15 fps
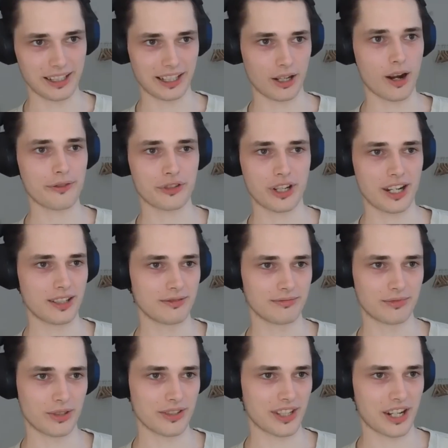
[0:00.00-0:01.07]
Like off-chain
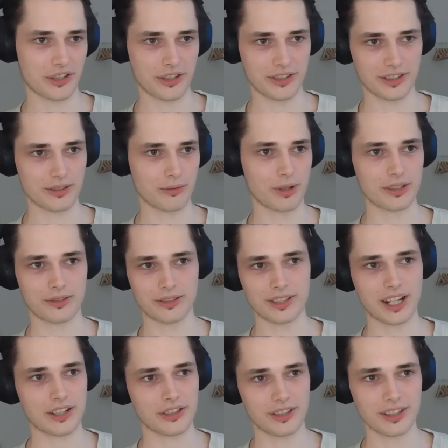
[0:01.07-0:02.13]
transactions into one
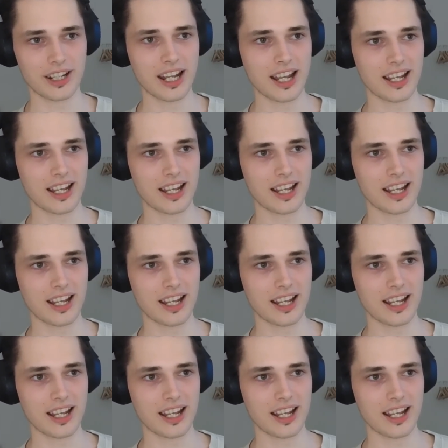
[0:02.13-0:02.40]
transaction.